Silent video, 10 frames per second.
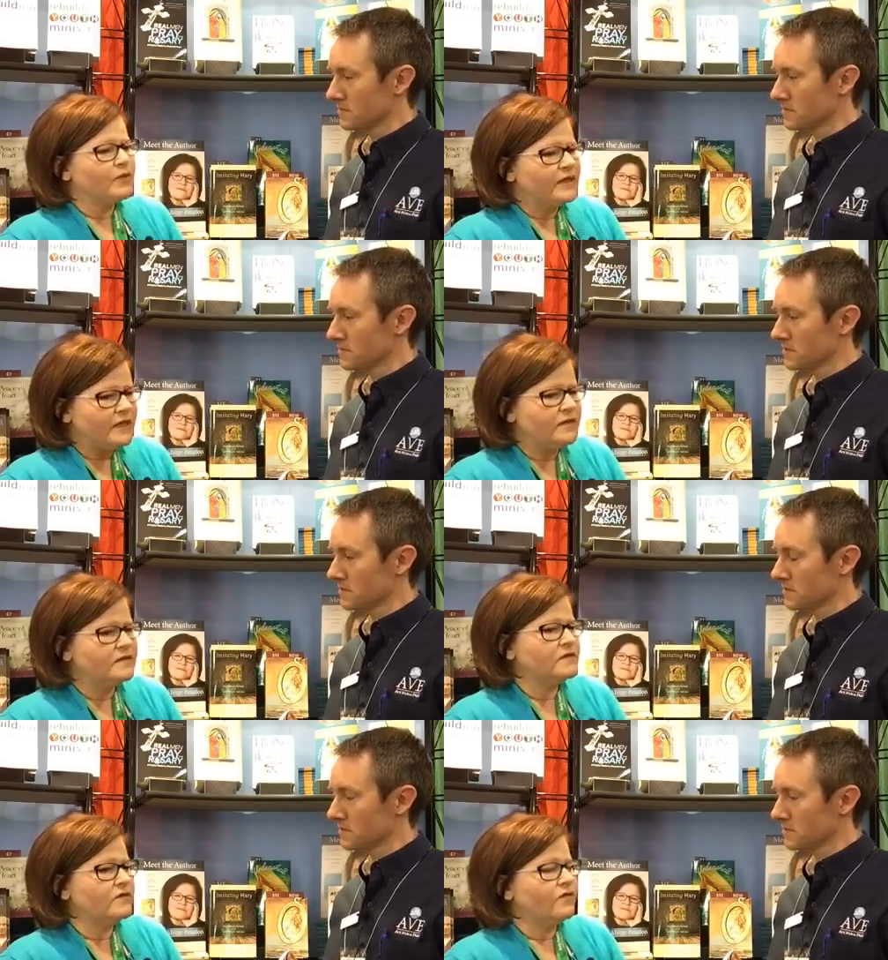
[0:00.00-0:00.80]

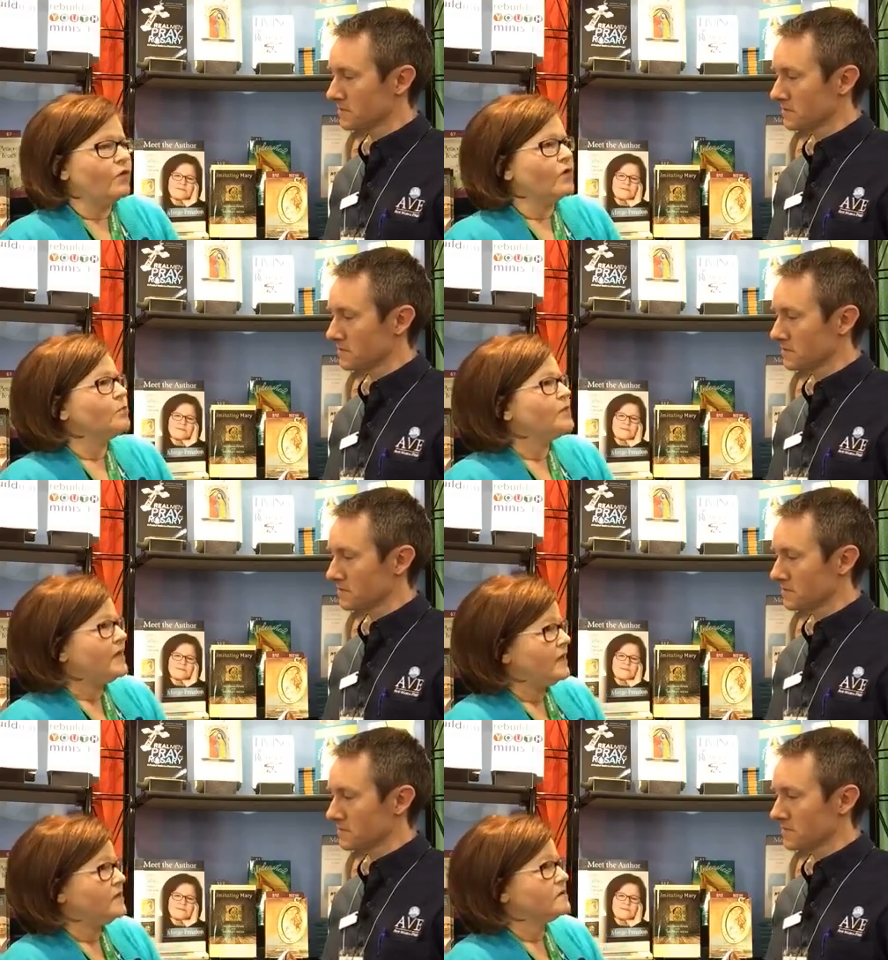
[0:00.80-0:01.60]
Speaker 1: pleas for
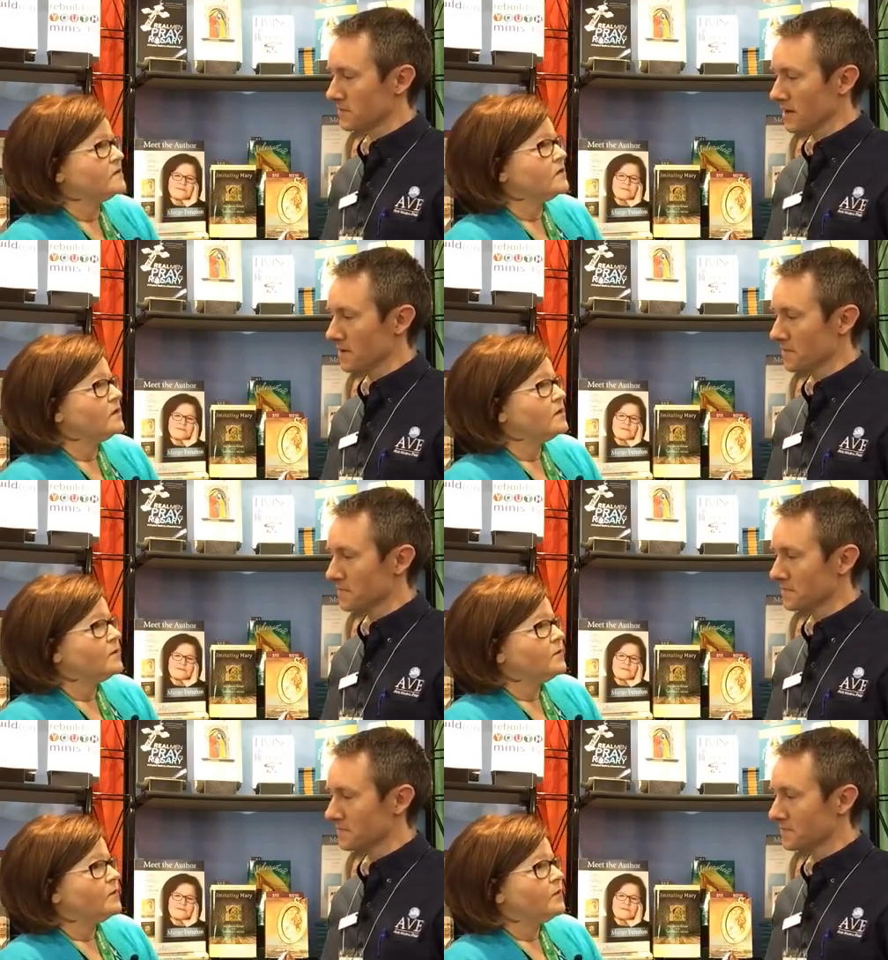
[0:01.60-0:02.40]
peace
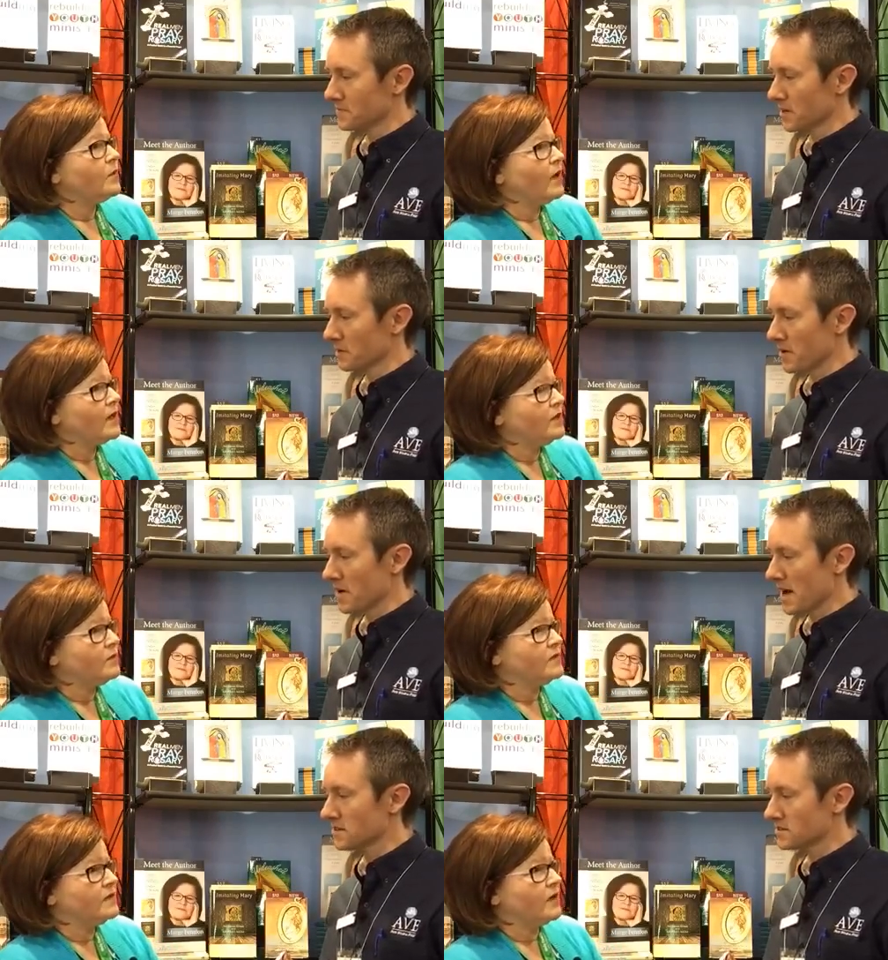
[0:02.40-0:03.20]
while he
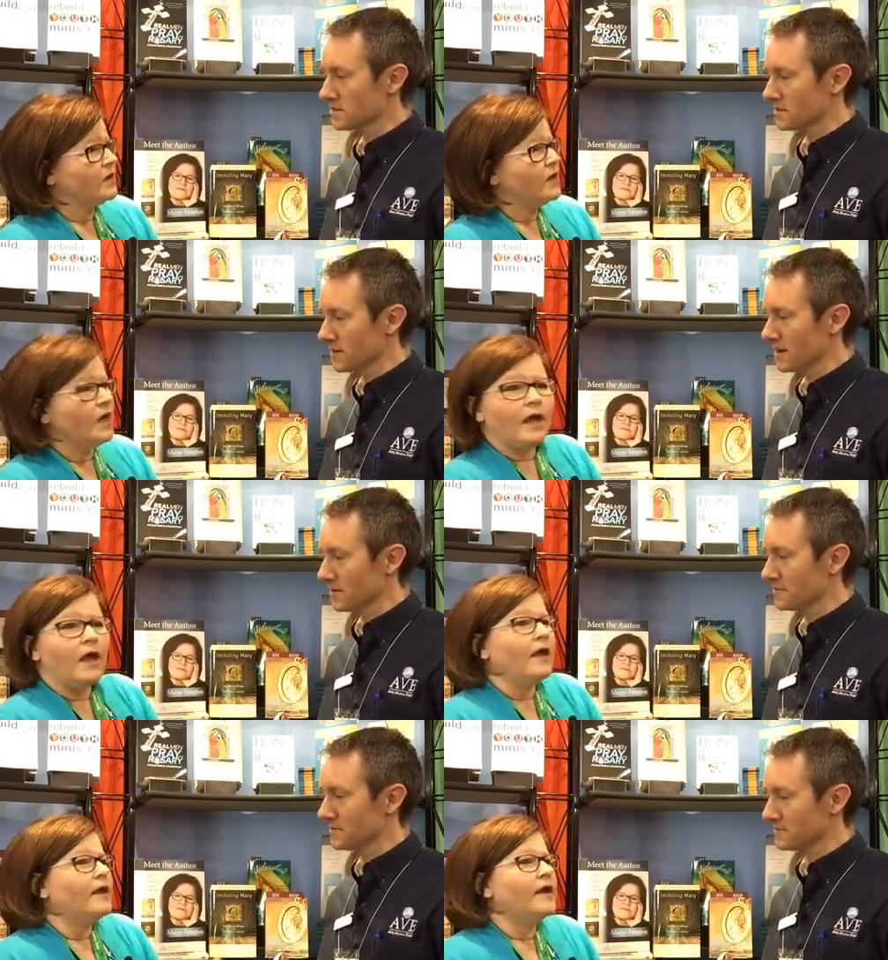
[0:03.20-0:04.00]
was there.